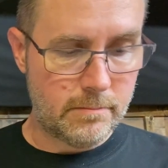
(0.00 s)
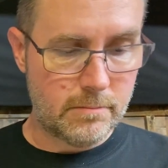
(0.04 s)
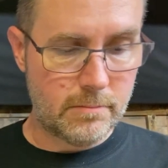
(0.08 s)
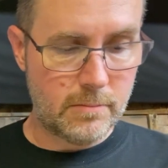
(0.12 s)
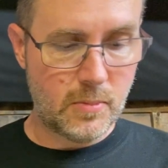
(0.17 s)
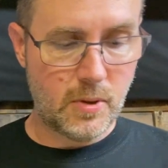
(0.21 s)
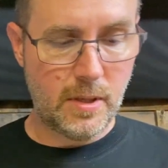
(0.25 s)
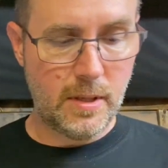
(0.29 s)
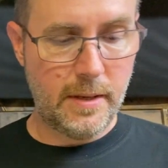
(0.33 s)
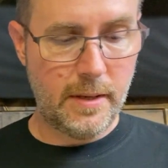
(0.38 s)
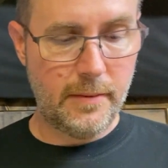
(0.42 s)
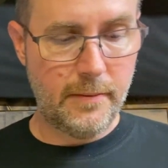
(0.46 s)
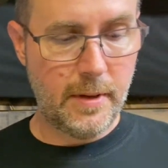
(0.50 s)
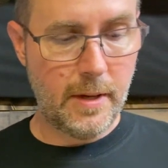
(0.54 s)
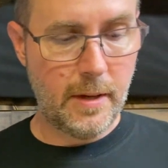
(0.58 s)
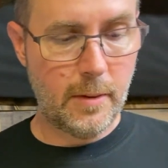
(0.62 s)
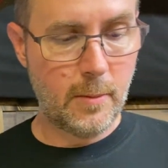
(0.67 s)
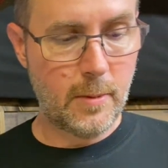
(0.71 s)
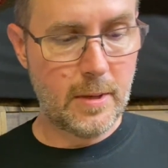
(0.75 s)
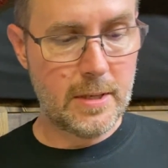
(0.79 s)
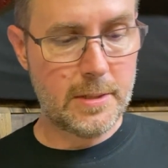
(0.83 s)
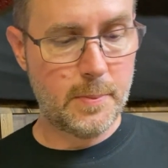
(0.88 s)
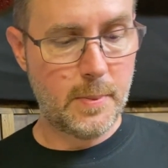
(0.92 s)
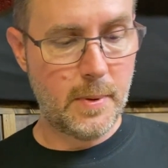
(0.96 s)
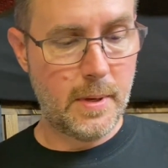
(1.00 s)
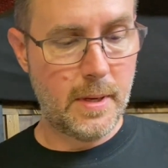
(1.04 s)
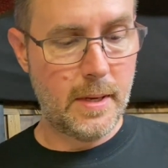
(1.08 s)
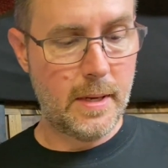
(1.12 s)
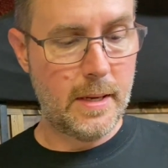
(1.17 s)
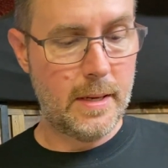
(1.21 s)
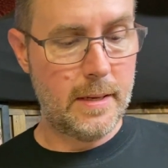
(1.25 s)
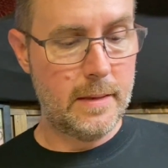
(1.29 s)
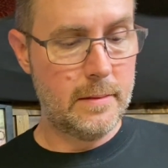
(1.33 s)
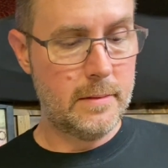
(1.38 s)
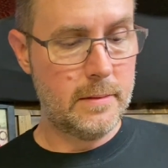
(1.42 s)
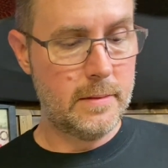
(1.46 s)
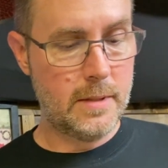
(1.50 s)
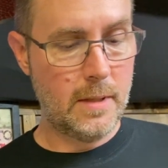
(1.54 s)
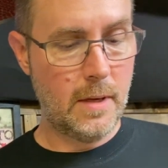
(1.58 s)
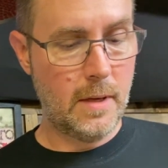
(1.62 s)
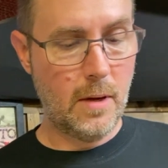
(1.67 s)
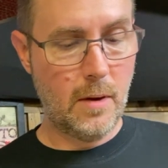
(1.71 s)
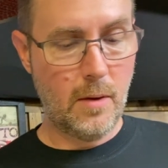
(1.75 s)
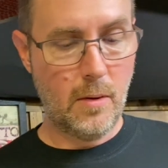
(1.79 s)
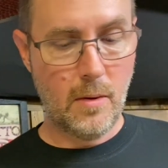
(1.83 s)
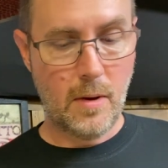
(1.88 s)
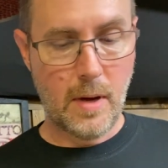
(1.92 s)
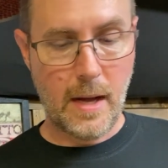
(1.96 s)
Couldn't even get him to respond.
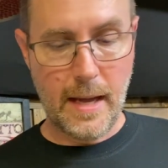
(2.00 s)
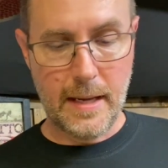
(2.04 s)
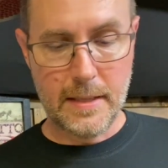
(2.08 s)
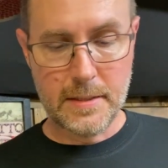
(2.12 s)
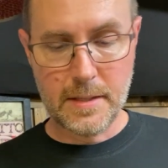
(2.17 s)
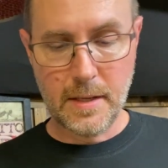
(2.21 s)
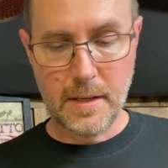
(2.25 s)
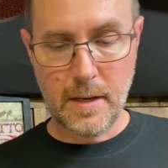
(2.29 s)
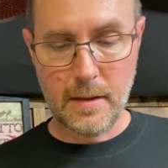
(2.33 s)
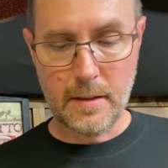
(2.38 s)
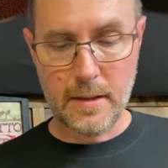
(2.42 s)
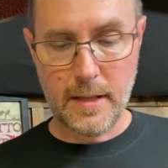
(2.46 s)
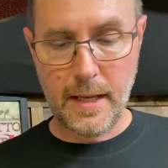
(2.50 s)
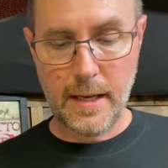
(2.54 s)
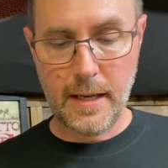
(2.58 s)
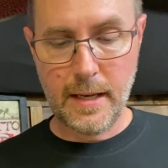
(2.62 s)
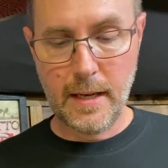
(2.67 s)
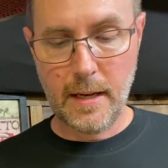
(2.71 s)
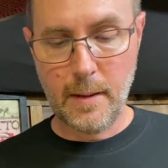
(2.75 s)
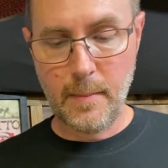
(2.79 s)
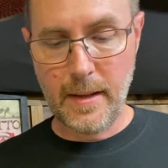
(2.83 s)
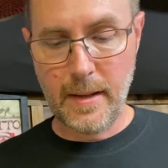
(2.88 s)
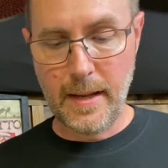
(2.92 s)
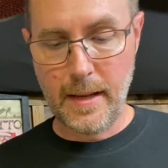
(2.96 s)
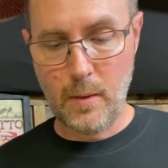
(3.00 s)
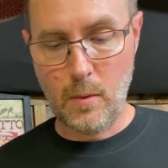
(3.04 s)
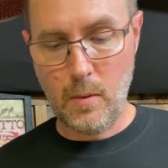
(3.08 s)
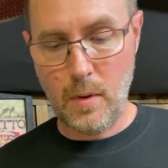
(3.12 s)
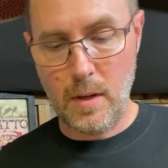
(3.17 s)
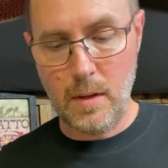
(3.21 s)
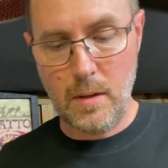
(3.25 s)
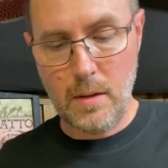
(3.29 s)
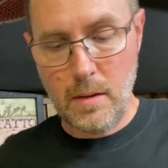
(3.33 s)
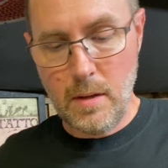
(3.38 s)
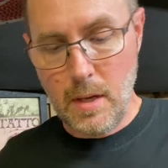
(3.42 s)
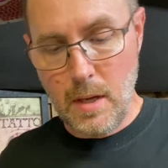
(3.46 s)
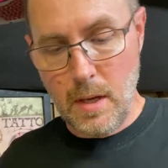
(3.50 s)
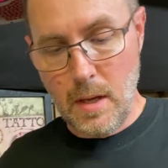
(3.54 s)
So I started thinking, I'm like, well,